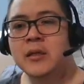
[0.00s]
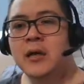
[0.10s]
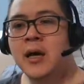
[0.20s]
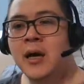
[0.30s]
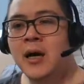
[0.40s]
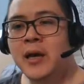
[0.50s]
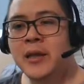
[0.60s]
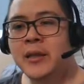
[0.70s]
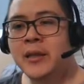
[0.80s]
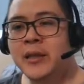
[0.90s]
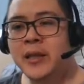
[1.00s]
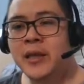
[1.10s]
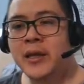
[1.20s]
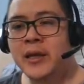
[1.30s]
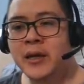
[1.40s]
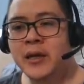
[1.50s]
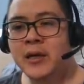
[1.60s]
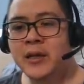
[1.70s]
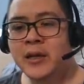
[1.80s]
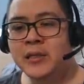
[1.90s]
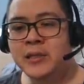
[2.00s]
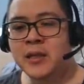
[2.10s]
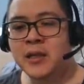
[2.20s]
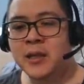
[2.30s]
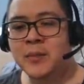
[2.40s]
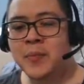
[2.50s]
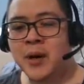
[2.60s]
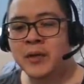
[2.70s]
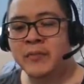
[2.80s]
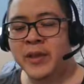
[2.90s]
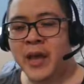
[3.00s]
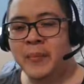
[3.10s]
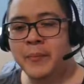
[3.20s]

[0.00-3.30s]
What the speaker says: in this early part of the game,